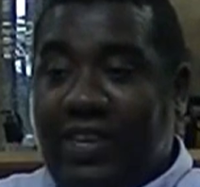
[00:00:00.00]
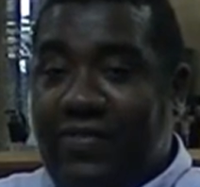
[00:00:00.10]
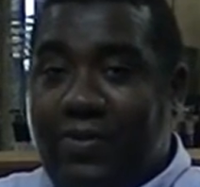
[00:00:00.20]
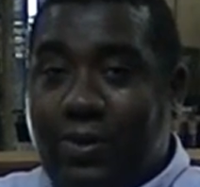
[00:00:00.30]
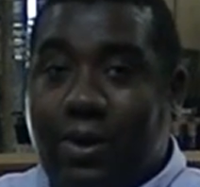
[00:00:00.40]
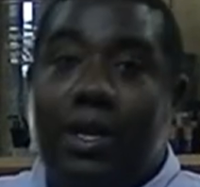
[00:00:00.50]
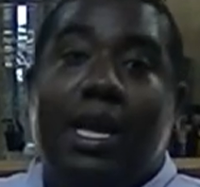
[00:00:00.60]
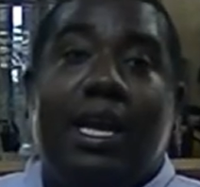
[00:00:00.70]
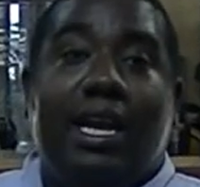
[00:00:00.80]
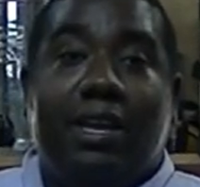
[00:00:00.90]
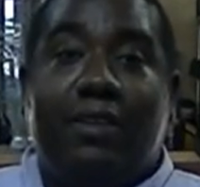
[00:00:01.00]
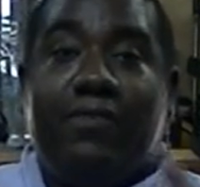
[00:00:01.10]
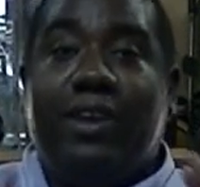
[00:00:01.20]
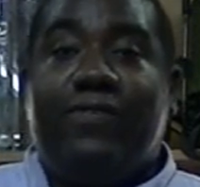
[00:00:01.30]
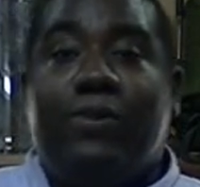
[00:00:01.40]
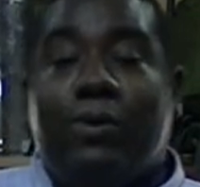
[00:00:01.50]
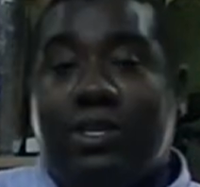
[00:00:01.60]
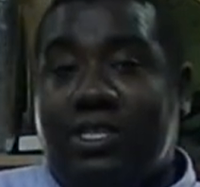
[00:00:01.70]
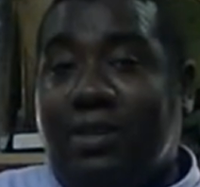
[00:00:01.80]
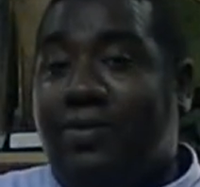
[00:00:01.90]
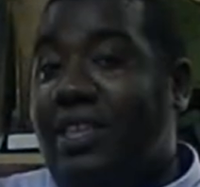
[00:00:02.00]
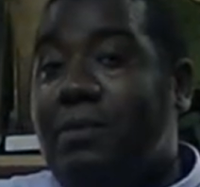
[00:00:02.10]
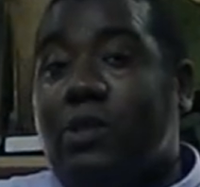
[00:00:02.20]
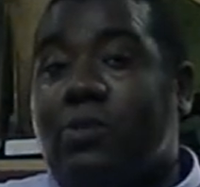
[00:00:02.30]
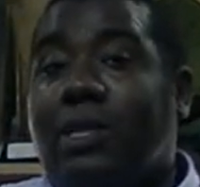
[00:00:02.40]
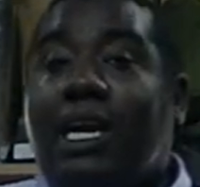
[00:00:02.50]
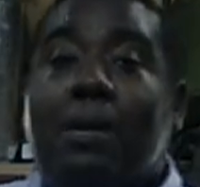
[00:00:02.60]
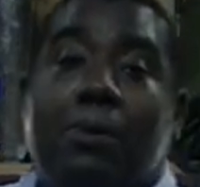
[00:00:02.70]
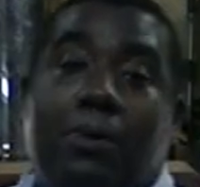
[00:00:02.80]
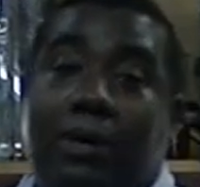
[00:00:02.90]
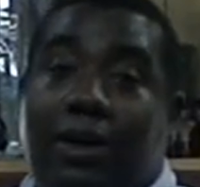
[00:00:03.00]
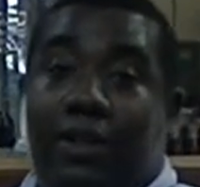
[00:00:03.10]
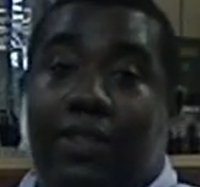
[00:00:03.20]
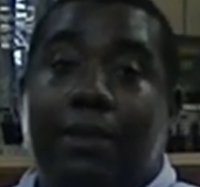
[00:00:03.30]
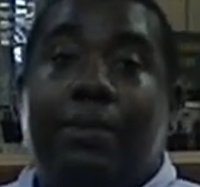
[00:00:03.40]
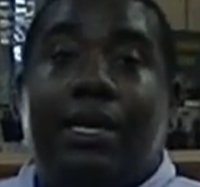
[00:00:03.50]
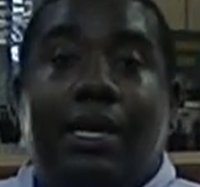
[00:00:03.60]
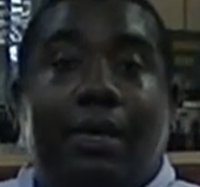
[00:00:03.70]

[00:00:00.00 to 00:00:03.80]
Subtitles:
the V4. And here the V4 is the most reliable of all of them,